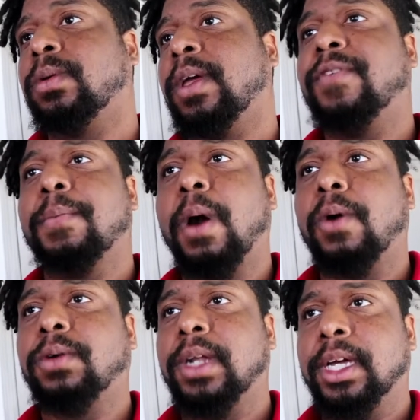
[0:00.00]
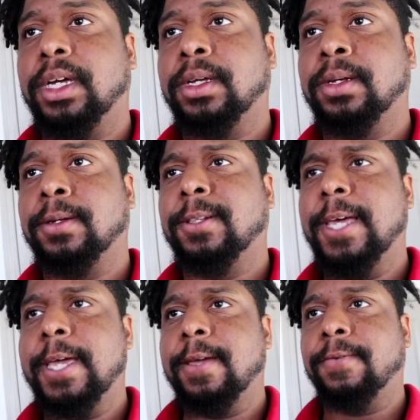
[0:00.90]
If you're broke nigga,
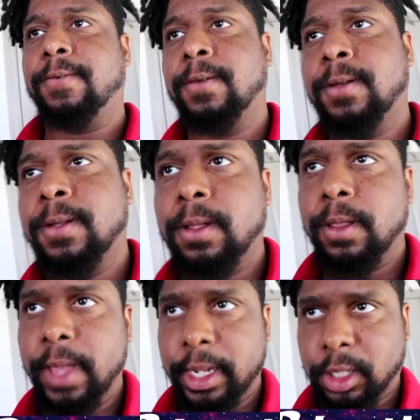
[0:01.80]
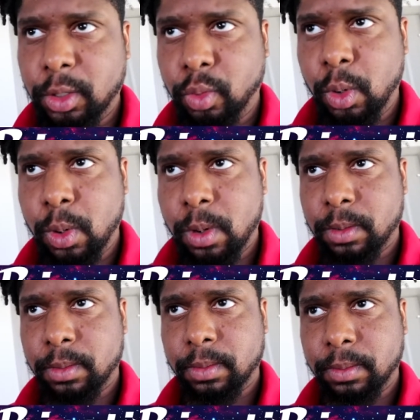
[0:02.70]
leave. That's the rule.
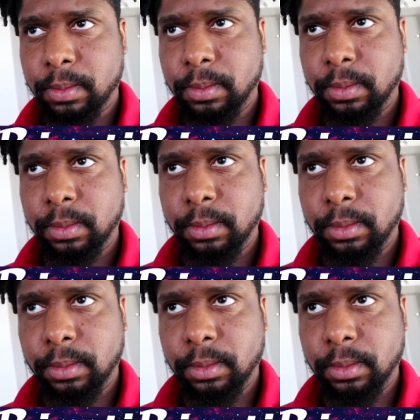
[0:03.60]
Oh, wow.